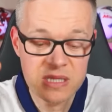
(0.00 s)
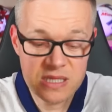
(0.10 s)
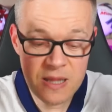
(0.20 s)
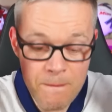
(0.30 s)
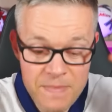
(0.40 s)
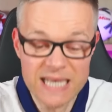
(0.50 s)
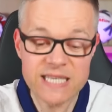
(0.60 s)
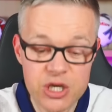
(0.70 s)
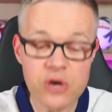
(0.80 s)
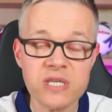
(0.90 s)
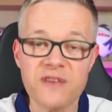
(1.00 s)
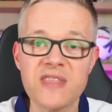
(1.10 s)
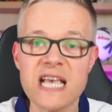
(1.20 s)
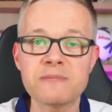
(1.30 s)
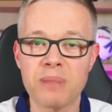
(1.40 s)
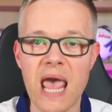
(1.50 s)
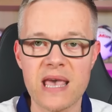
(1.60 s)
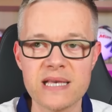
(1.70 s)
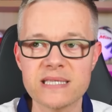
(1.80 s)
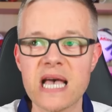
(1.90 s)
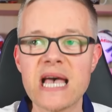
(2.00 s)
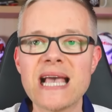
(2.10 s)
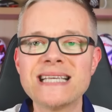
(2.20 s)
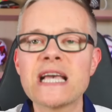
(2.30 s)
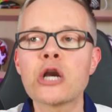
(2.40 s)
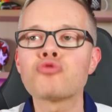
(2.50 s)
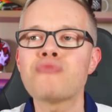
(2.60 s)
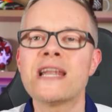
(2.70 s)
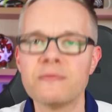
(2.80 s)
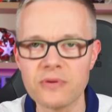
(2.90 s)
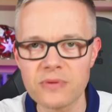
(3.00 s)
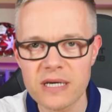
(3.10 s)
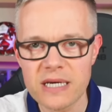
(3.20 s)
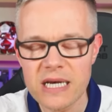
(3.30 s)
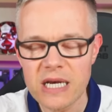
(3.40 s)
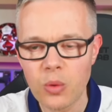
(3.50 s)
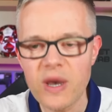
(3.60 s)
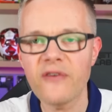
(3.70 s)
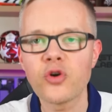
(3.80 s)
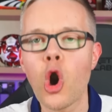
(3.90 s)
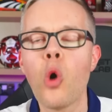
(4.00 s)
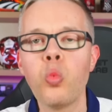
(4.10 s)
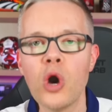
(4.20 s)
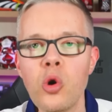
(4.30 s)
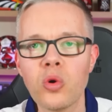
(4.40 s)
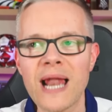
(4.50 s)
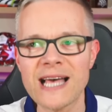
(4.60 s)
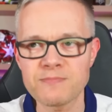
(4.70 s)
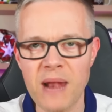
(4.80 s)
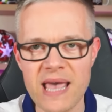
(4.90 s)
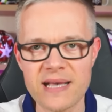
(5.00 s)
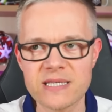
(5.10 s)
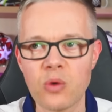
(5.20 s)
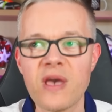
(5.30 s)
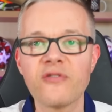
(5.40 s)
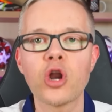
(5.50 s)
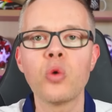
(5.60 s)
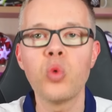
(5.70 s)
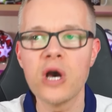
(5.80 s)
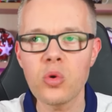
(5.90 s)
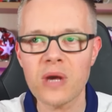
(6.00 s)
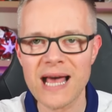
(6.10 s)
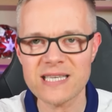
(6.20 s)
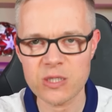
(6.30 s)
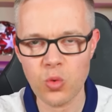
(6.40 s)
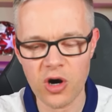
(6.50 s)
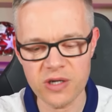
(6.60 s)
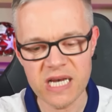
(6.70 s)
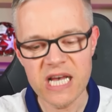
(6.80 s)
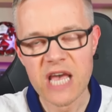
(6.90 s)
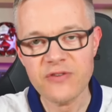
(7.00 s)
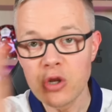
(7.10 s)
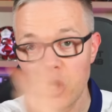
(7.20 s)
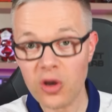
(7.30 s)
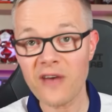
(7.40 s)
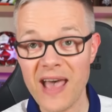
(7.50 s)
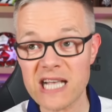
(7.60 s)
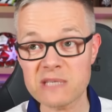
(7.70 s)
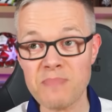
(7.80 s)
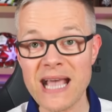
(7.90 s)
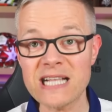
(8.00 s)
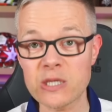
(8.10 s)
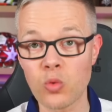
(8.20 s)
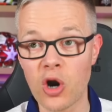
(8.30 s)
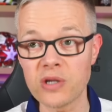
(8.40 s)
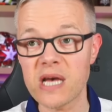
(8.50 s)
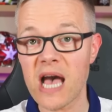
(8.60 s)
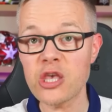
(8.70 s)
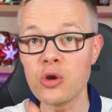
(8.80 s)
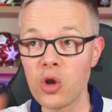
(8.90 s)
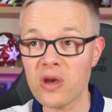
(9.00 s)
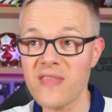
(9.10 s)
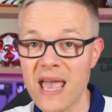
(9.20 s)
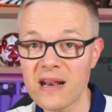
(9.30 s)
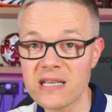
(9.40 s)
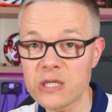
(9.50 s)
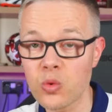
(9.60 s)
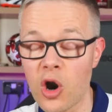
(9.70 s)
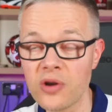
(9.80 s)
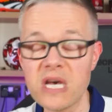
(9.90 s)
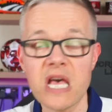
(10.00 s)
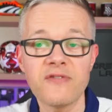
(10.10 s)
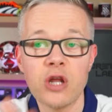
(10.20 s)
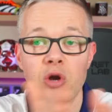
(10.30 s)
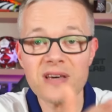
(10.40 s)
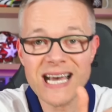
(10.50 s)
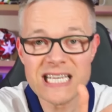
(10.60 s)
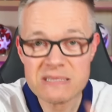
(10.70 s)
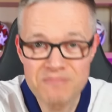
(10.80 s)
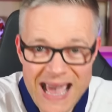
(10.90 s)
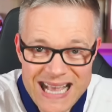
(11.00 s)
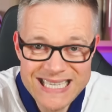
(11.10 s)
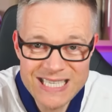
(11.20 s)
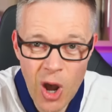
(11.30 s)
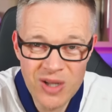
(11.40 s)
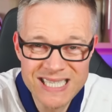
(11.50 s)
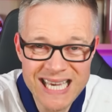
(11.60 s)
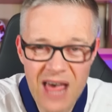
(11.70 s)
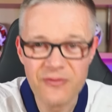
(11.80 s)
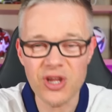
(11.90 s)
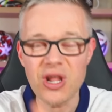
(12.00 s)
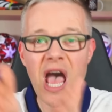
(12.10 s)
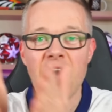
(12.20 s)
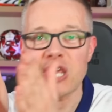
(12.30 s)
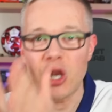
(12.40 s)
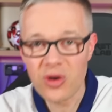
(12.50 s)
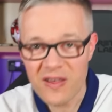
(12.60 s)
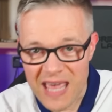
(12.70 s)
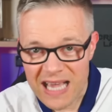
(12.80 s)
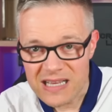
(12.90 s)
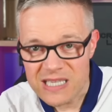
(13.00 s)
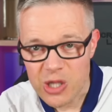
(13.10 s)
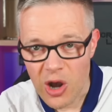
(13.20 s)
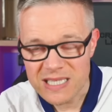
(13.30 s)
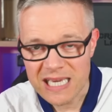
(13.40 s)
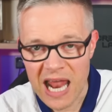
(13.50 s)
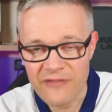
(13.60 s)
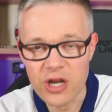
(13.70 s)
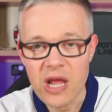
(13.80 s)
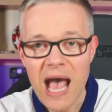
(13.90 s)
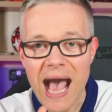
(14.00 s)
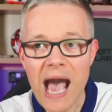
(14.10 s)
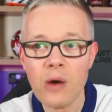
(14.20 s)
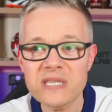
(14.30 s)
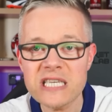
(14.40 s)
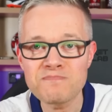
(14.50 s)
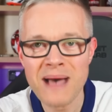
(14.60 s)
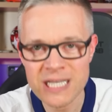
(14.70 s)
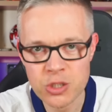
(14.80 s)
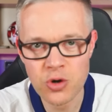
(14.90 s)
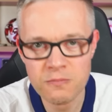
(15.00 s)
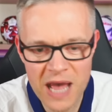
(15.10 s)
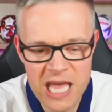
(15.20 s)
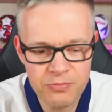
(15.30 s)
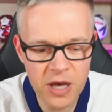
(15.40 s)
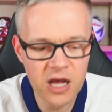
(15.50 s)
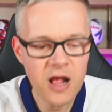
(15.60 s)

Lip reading: The misuse of these players is incredible. We have got world-class players. We have got a world-class squad. If you look at that Spain squad and you look at the England squad, if you look at that Spain starting 11 and you look at the England starting 11, ours is better on paper.